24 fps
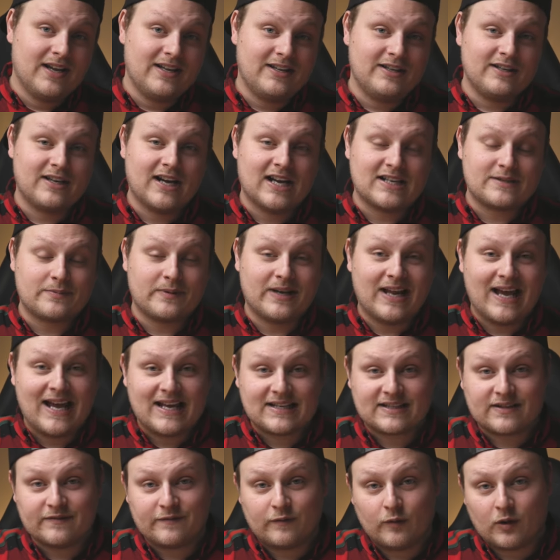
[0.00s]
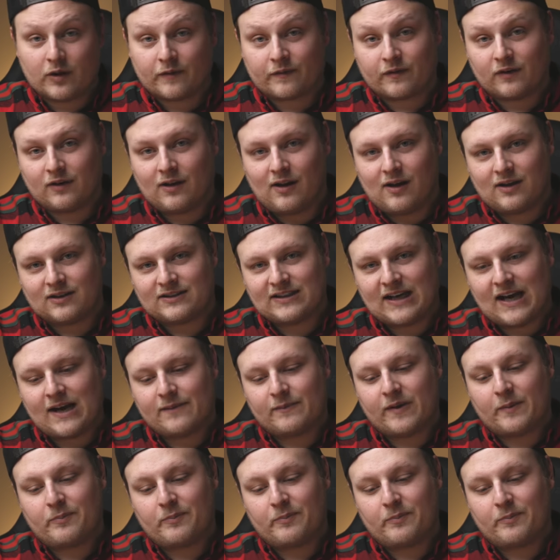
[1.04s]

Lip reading: You guys have been asking for it for a long time,